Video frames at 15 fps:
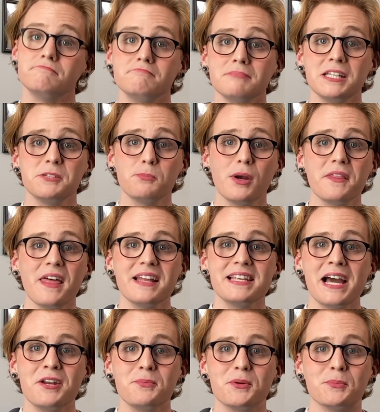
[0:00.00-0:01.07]
Let's break that
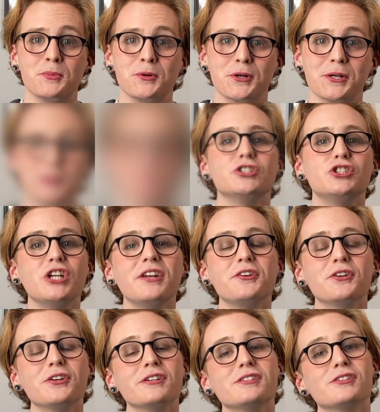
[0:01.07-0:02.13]
down a bit more.
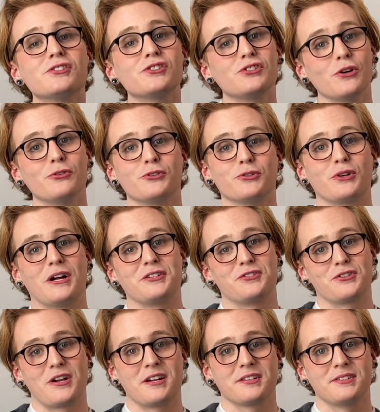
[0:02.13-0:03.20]
Gender is a social
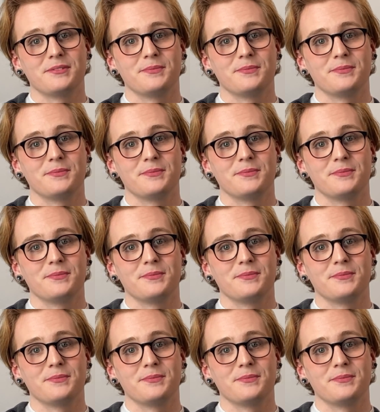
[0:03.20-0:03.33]
construct,